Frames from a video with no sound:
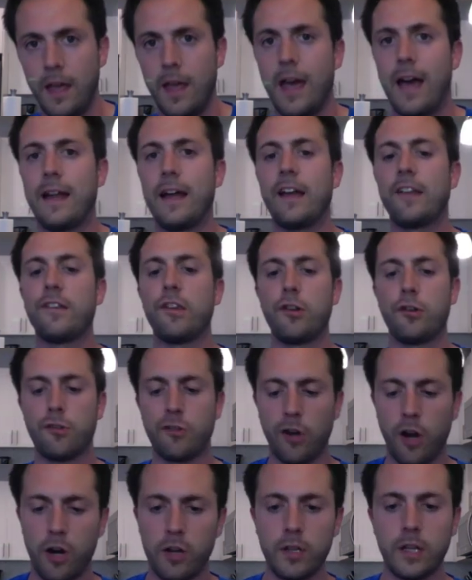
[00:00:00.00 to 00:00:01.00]
And I said,
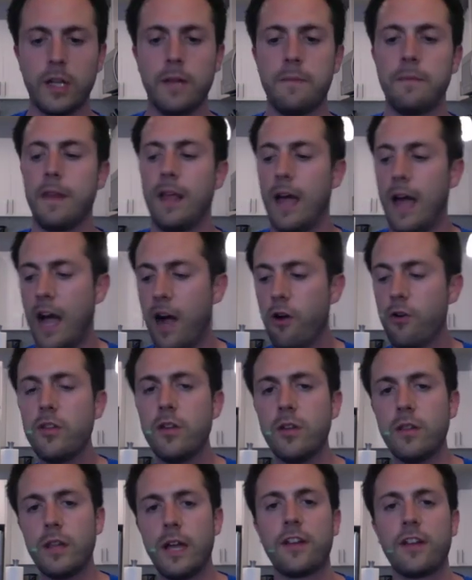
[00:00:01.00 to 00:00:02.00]
Charlie, how do
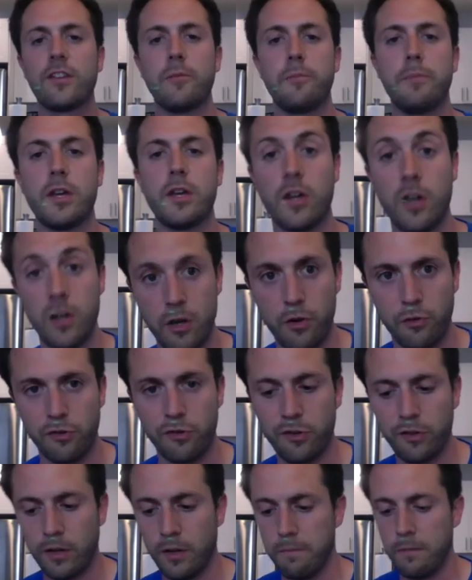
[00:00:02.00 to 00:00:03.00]
you like to be
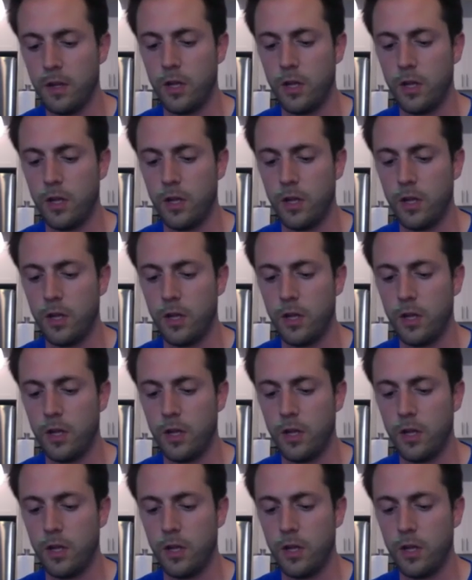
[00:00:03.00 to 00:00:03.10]
coached?